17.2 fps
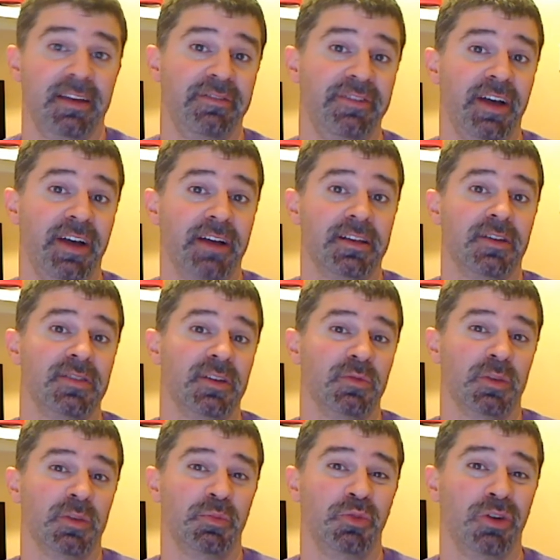In fact, I was
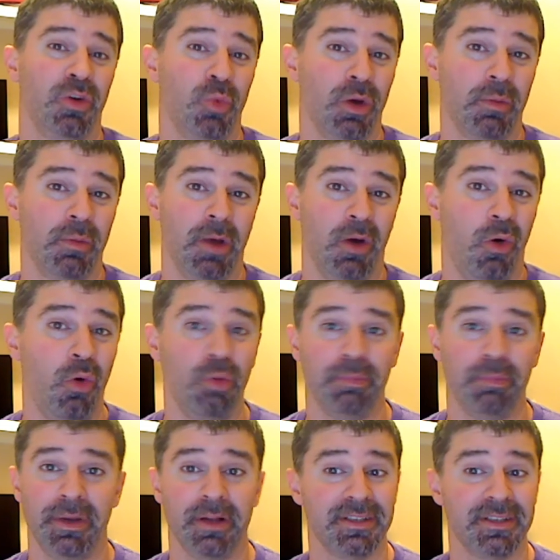able to put on one of my
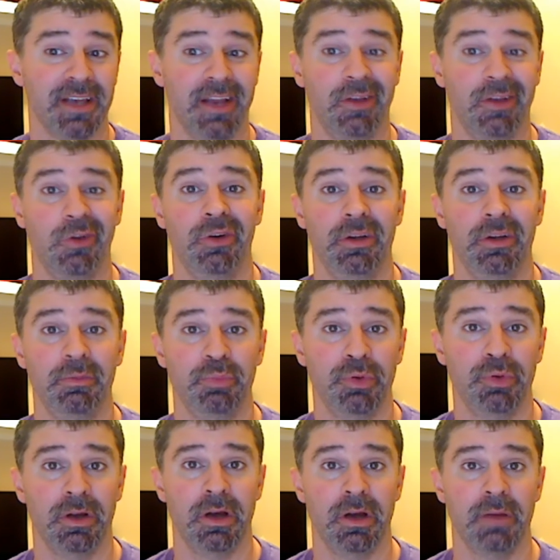old belts that I
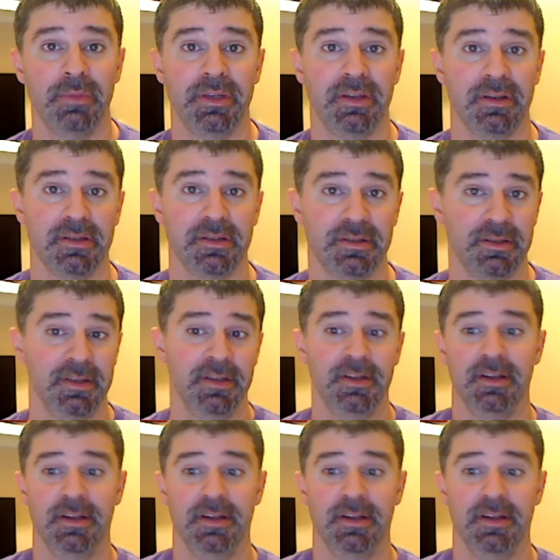couldn't put on because